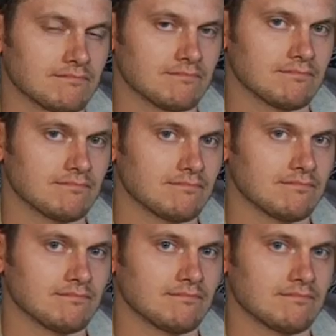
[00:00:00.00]

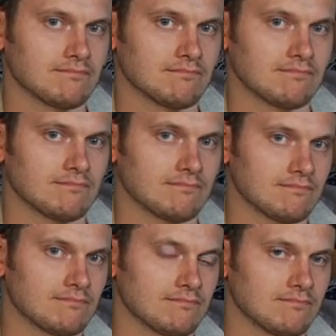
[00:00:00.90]

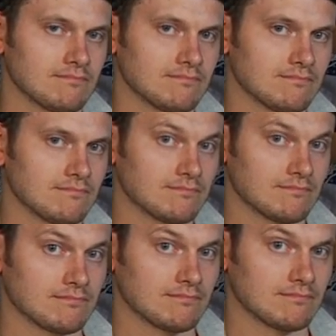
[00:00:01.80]

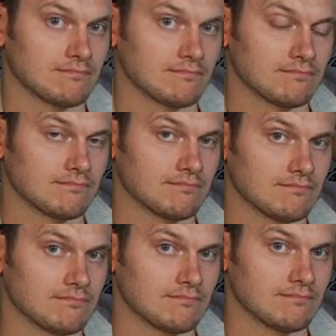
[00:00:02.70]

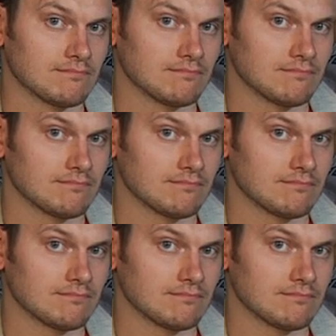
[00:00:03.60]
[no speech]